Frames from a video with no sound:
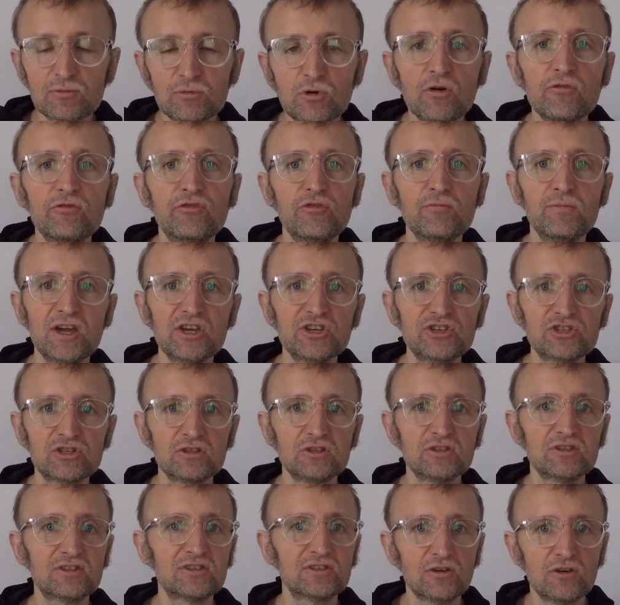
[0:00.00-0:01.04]

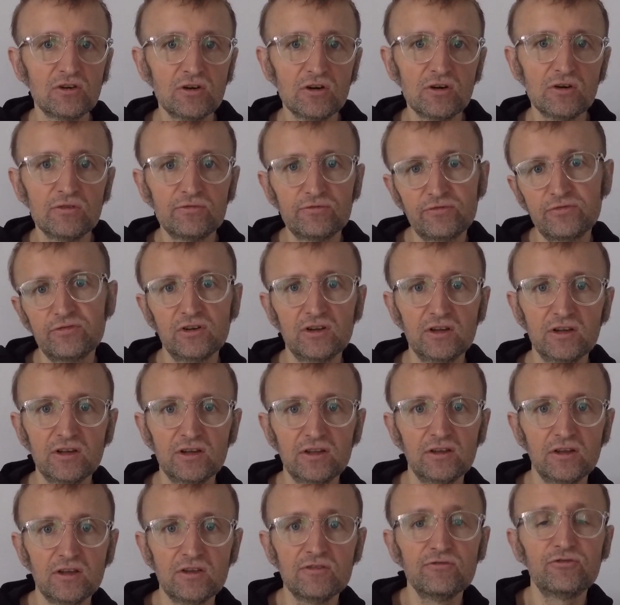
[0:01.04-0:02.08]
confirmations of
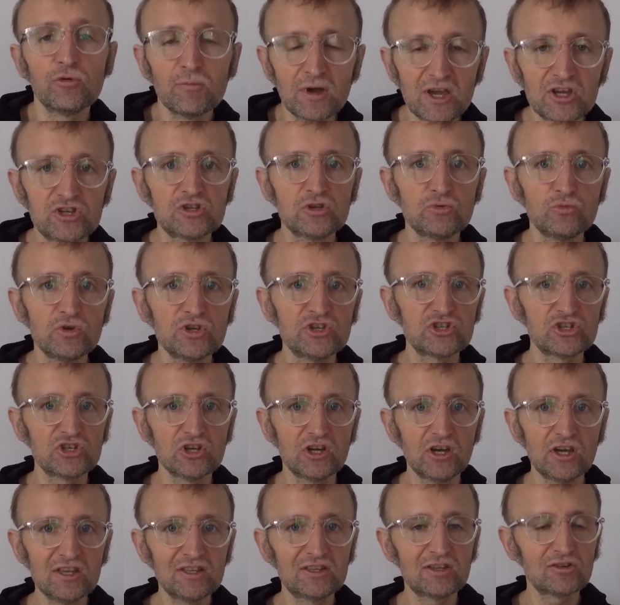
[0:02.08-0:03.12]
information which
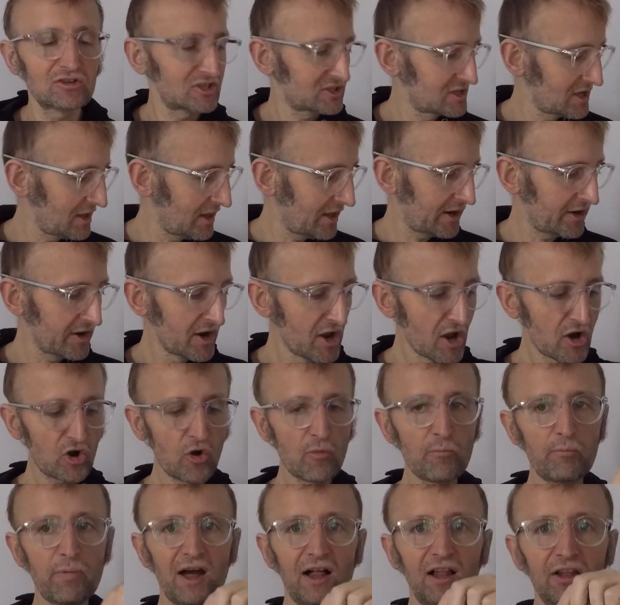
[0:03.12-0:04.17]
Interstellar
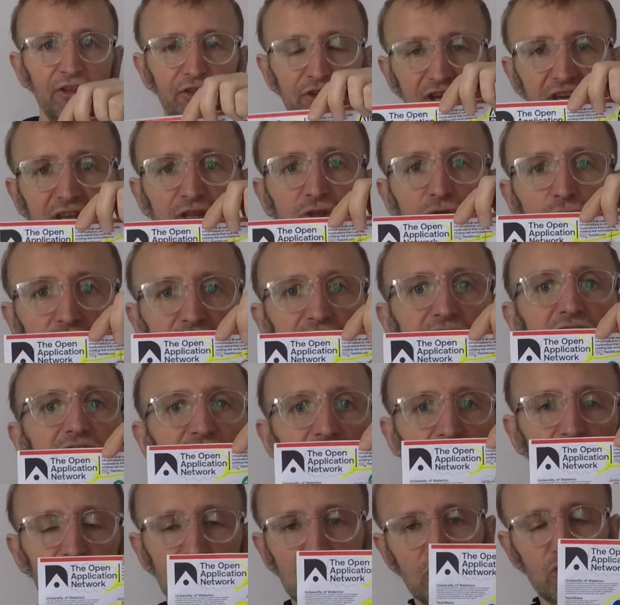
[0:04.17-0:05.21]
compiled into this
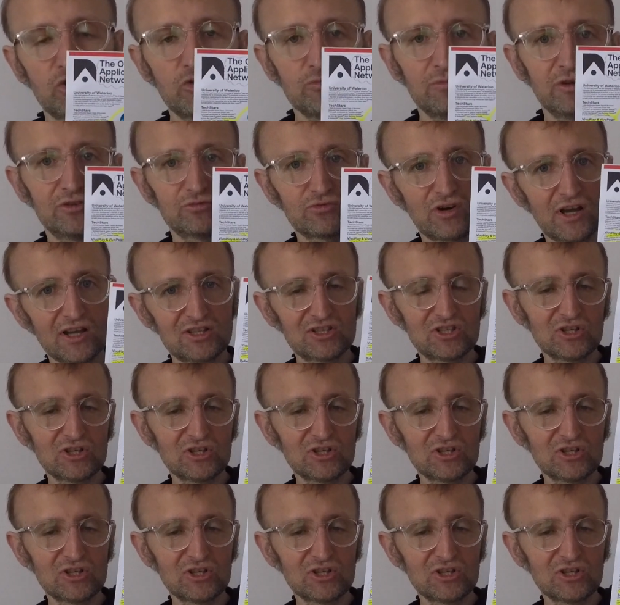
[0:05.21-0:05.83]
document, right?